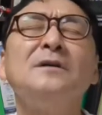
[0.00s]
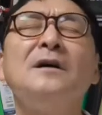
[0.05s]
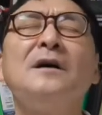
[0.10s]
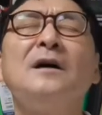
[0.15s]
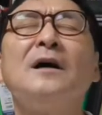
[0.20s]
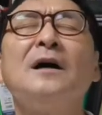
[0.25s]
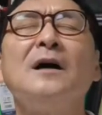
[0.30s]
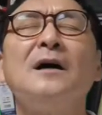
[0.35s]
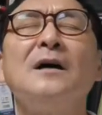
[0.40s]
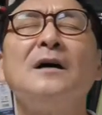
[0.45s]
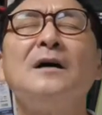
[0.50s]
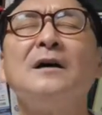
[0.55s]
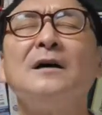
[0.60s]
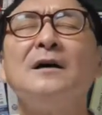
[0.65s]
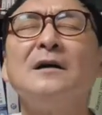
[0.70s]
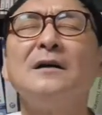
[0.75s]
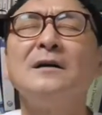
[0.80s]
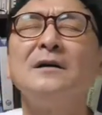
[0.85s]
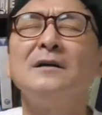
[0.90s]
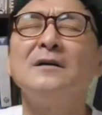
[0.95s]

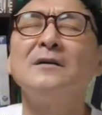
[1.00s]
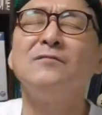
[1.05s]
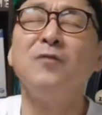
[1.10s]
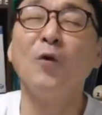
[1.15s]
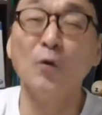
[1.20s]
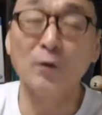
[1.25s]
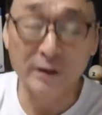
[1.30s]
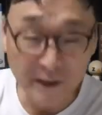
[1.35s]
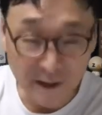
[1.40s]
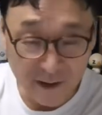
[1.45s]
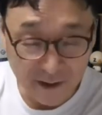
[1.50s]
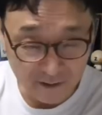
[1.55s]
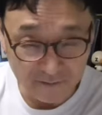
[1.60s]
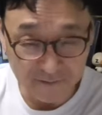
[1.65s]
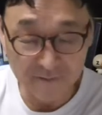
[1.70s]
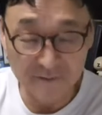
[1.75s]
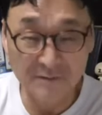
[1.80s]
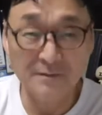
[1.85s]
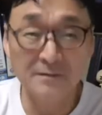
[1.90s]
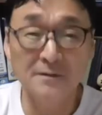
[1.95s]
uh, forgive
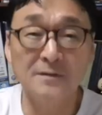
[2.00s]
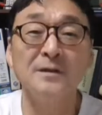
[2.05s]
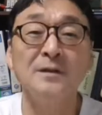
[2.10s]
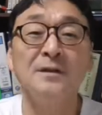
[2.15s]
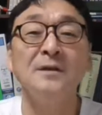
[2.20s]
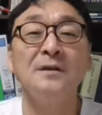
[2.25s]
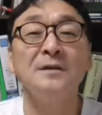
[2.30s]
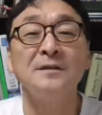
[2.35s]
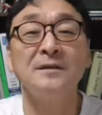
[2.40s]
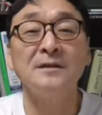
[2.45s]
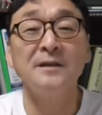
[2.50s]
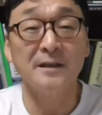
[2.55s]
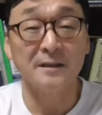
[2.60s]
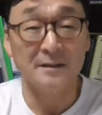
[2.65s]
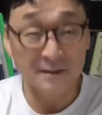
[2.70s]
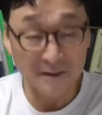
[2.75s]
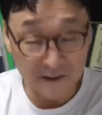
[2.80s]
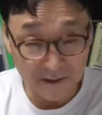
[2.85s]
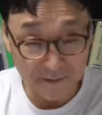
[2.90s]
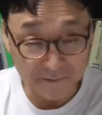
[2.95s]
their
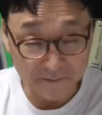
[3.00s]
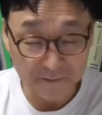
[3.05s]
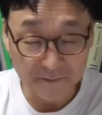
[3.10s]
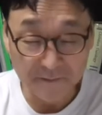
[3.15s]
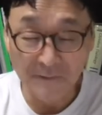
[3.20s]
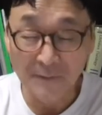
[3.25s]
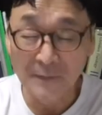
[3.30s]
sin.